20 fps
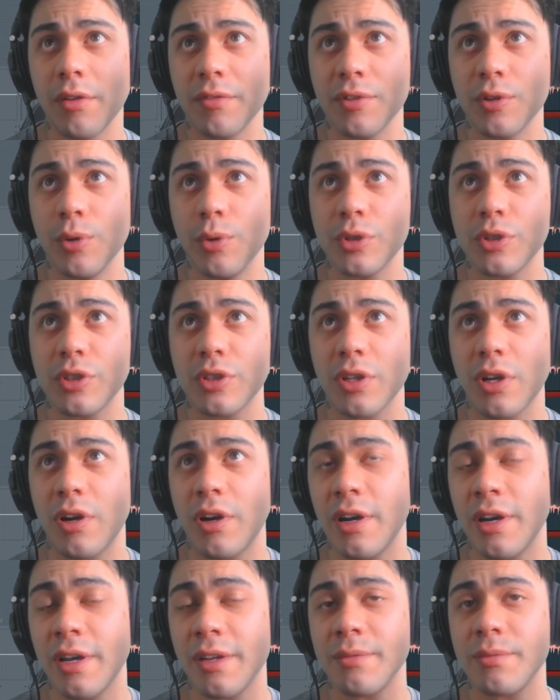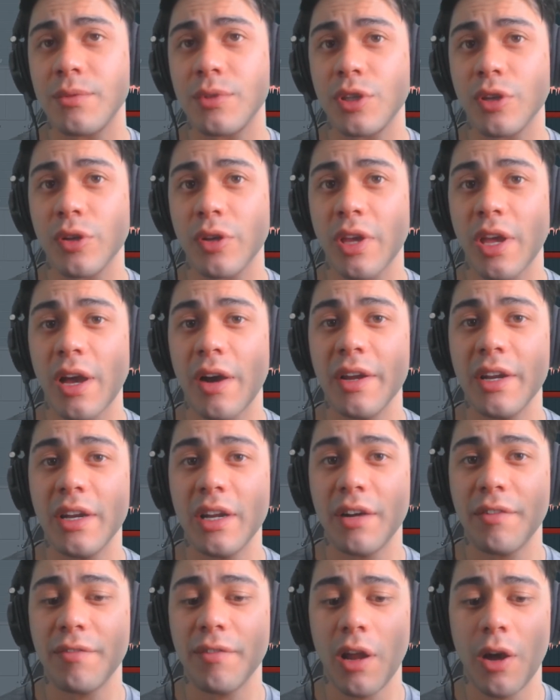course, I took out
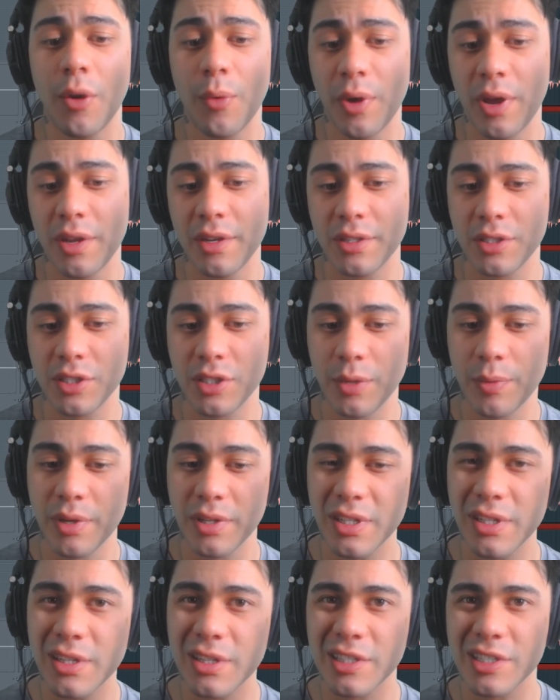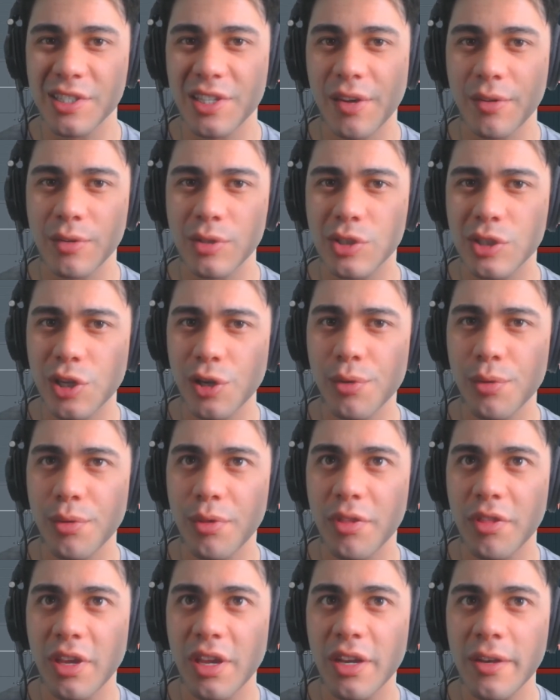enough low end so it didn't sound too
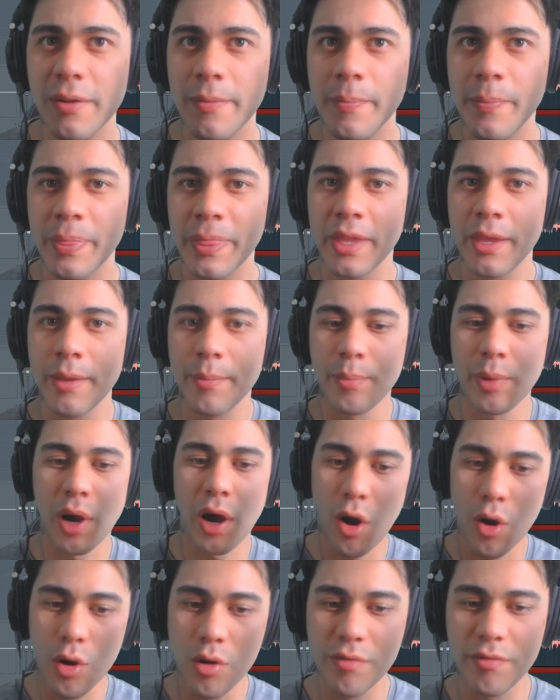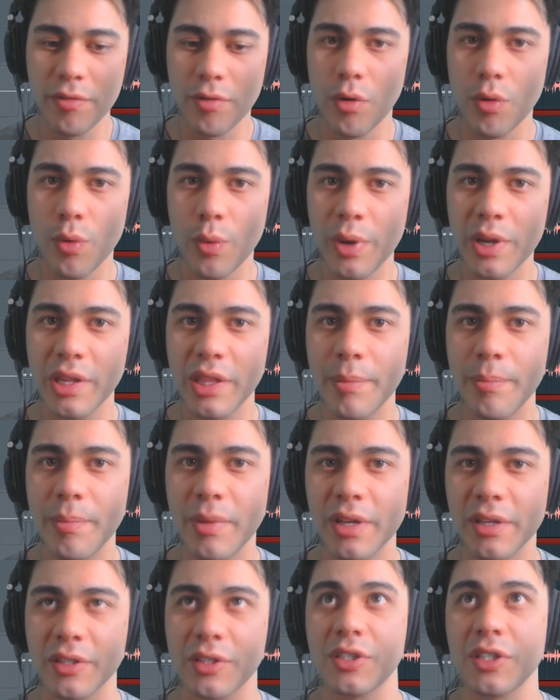thin, but overall in the
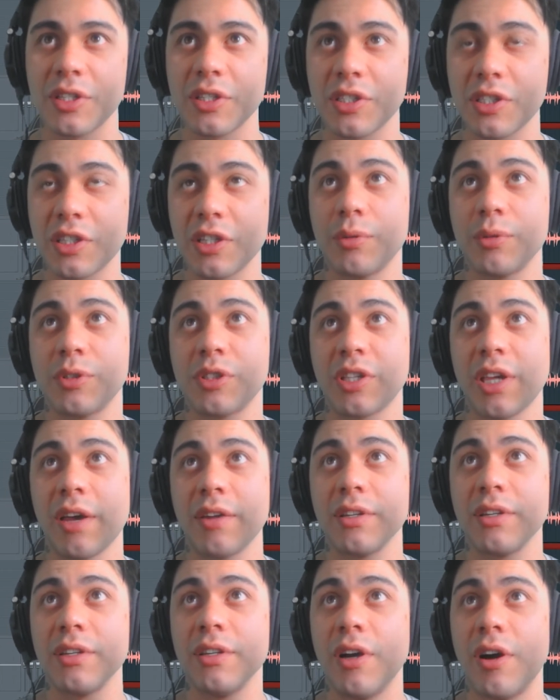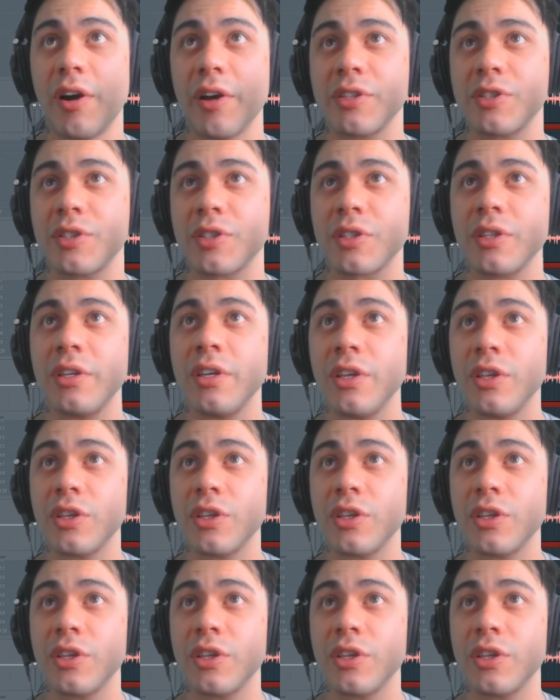mix it still sounded nice.